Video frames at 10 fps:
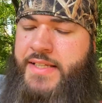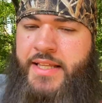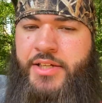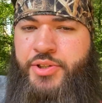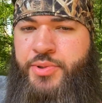that
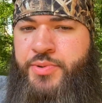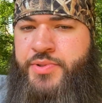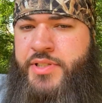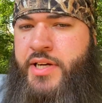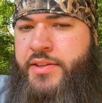they
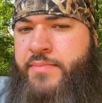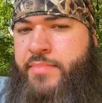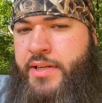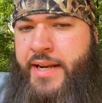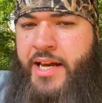use nothing
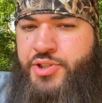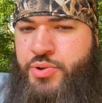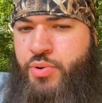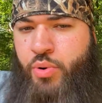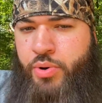but
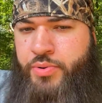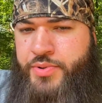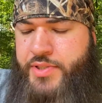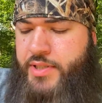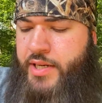natural
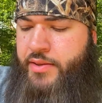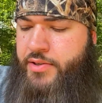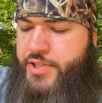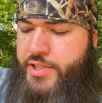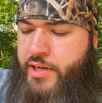oils in
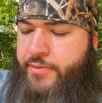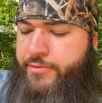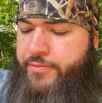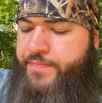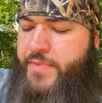their stuff,
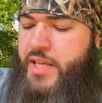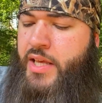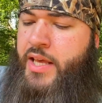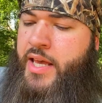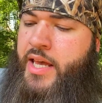
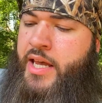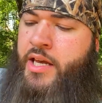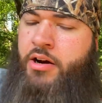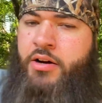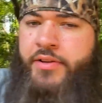
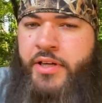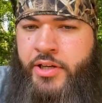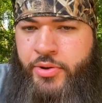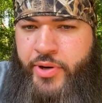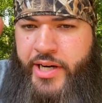and on the
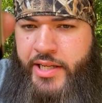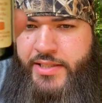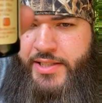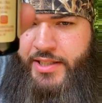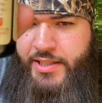
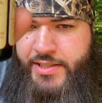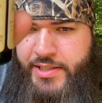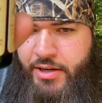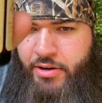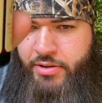ingredients
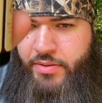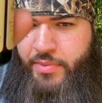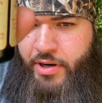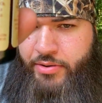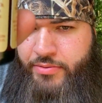list on the
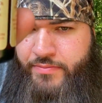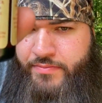bottle